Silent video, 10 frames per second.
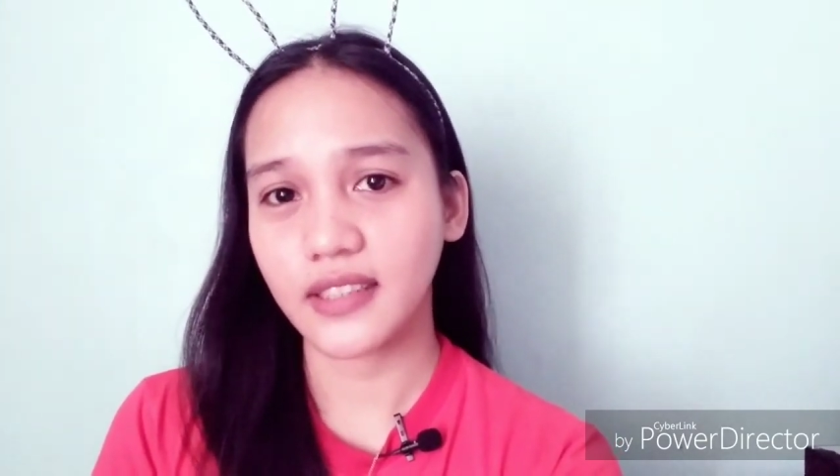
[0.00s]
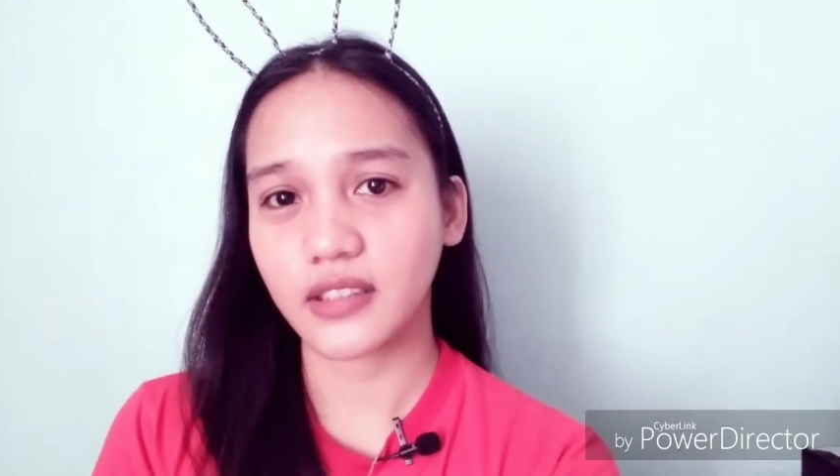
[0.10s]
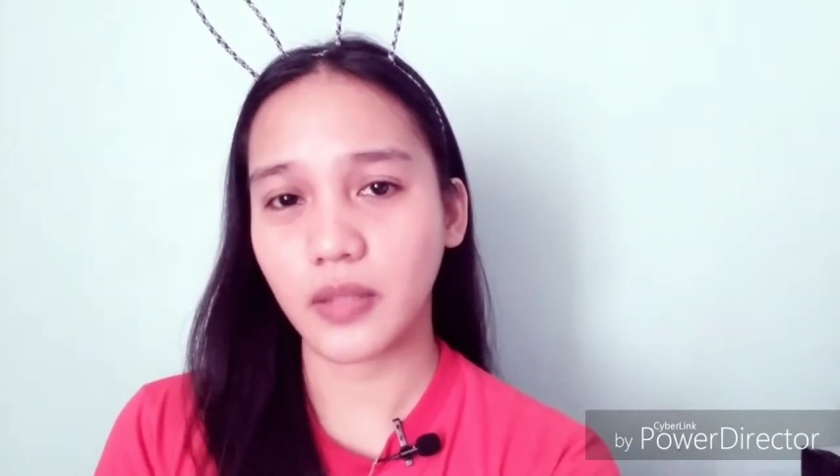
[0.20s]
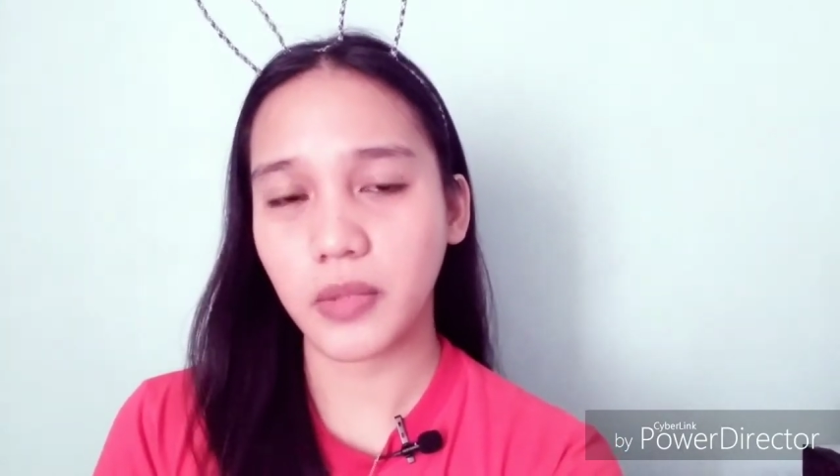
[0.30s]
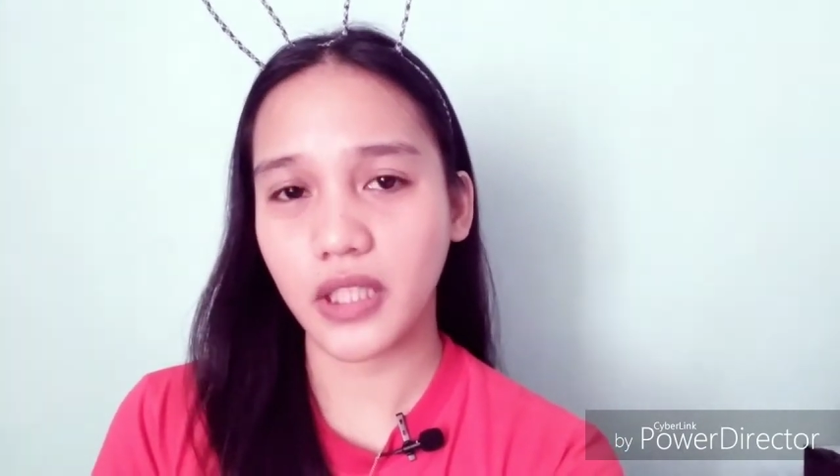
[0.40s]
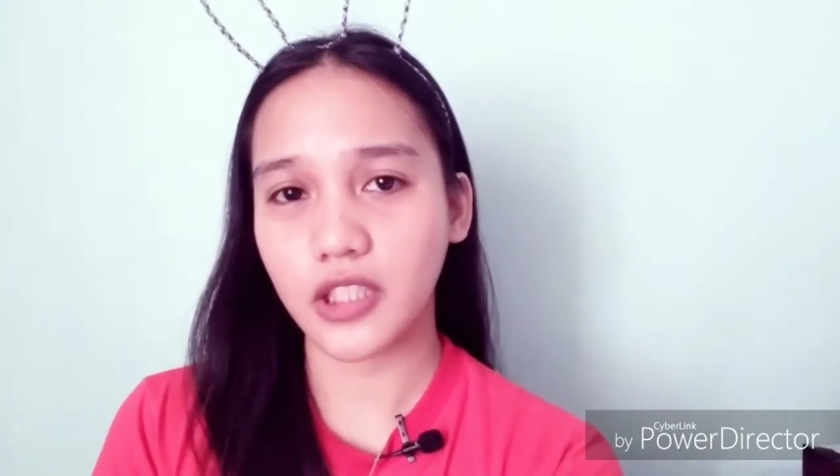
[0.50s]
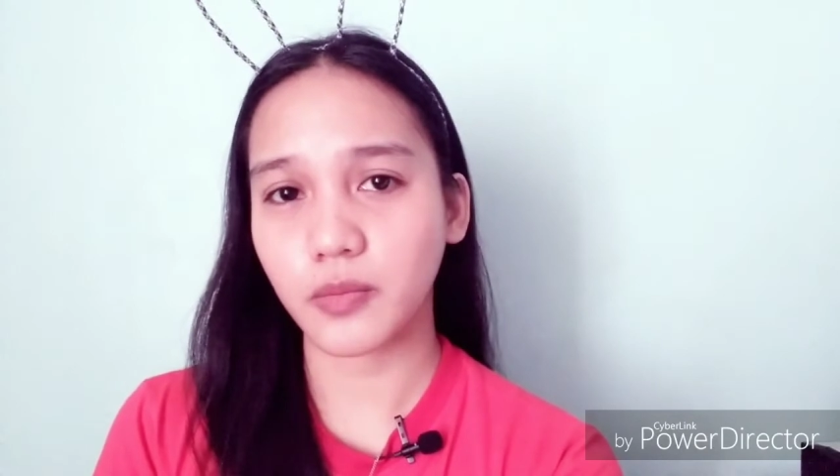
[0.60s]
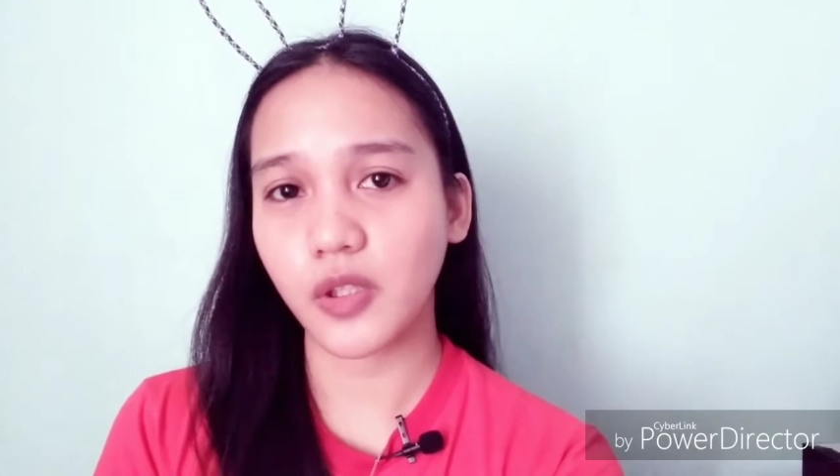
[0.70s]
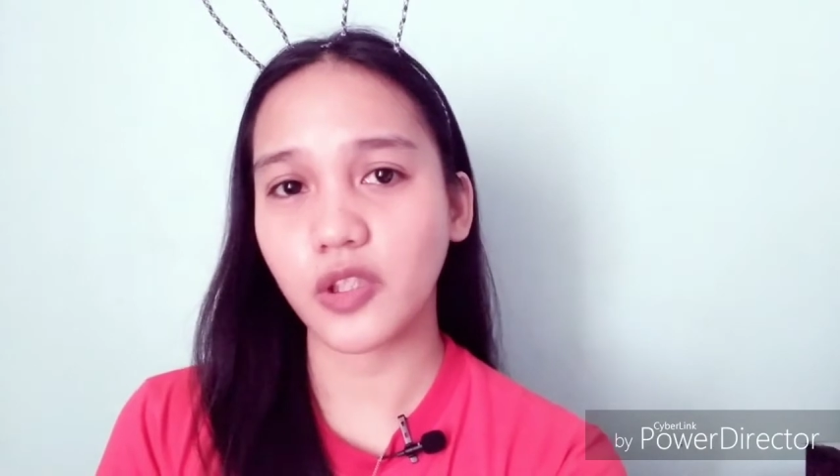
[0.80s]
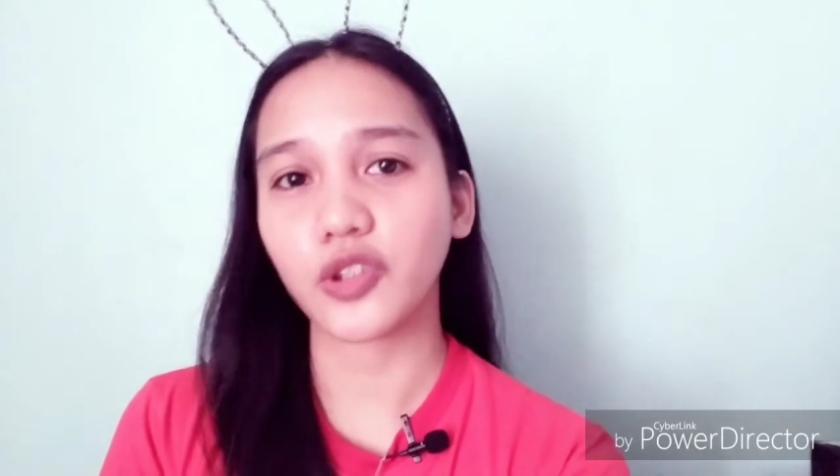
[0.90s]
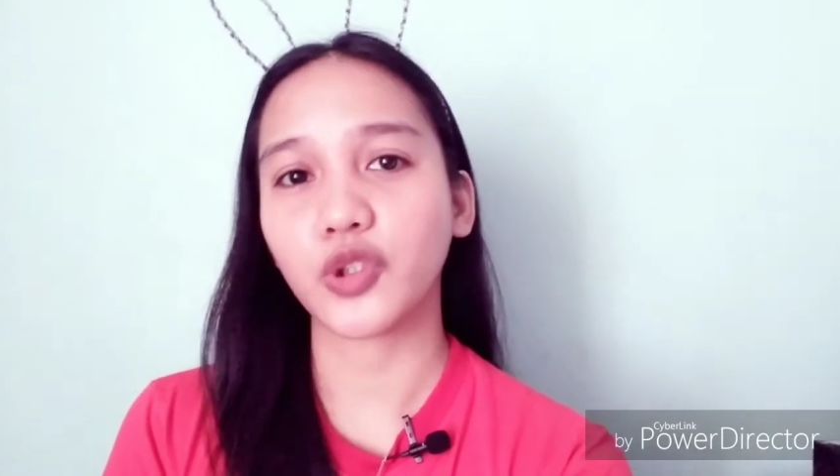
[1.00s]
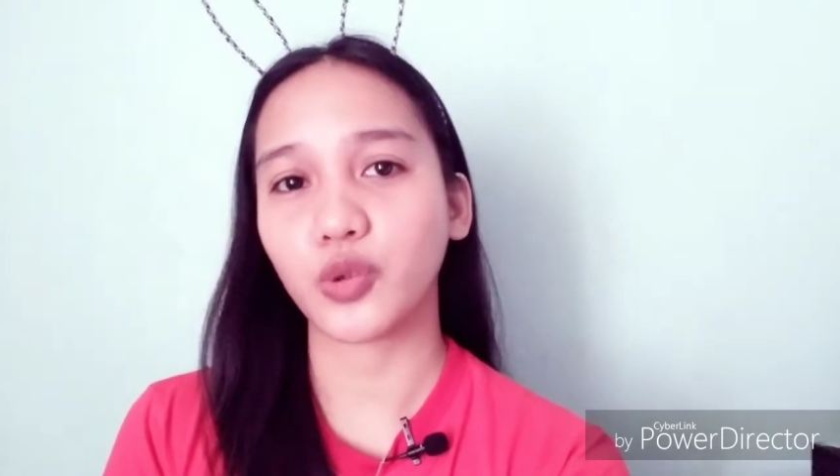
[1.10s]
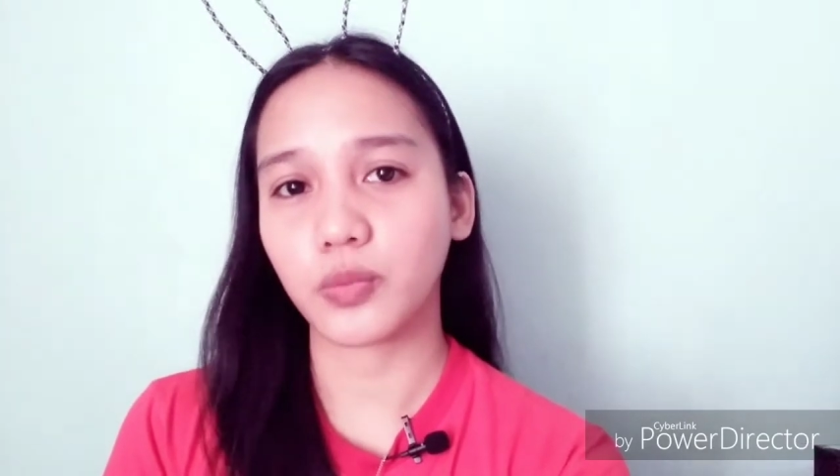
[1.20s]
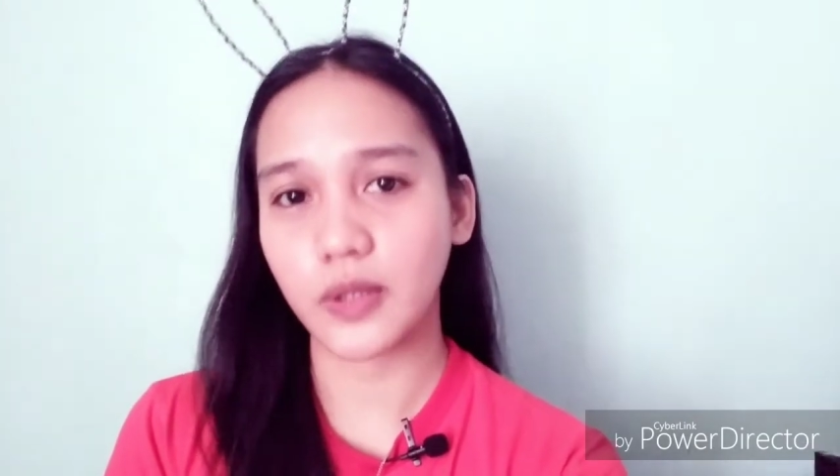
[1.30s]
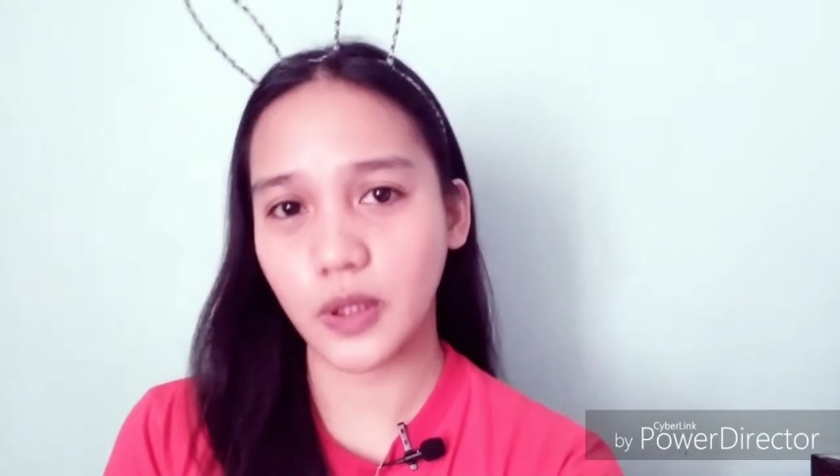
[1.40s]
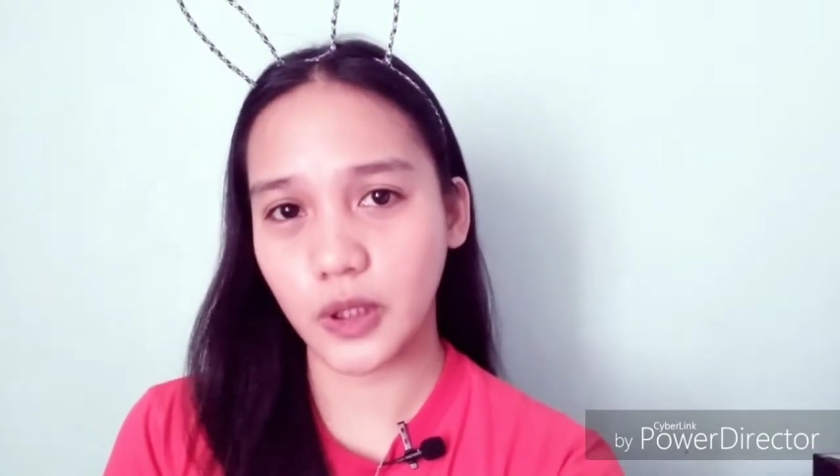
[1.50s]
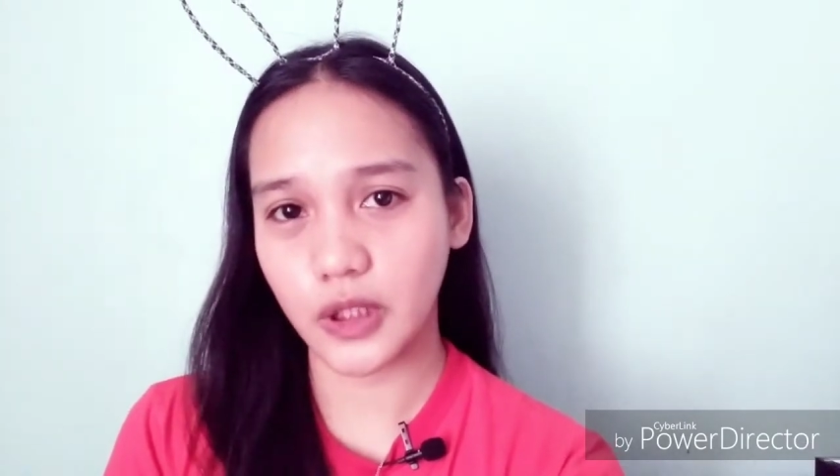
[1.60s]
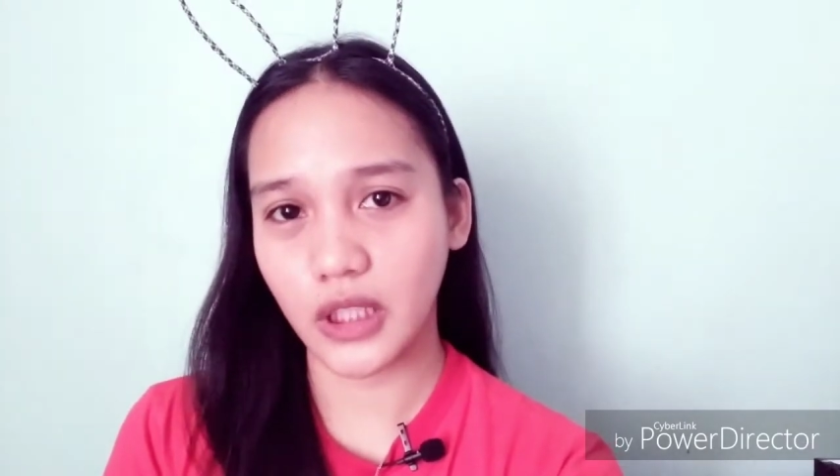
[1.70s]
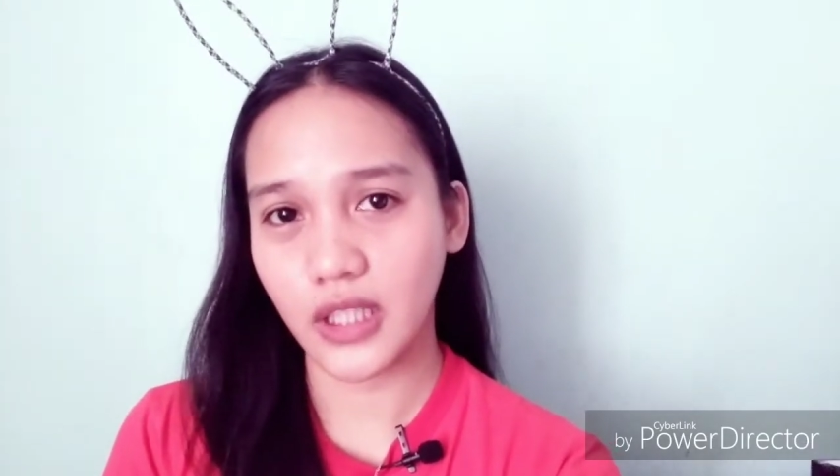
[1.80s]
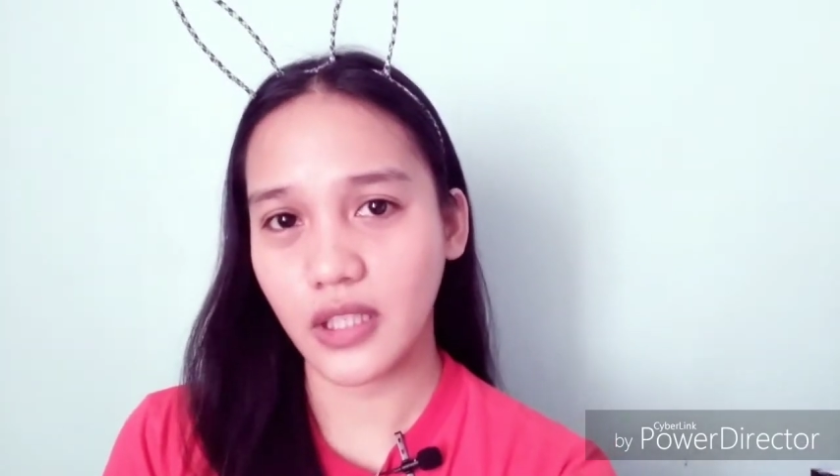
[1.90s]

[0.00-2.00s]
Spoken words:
sa mga small YouTubers.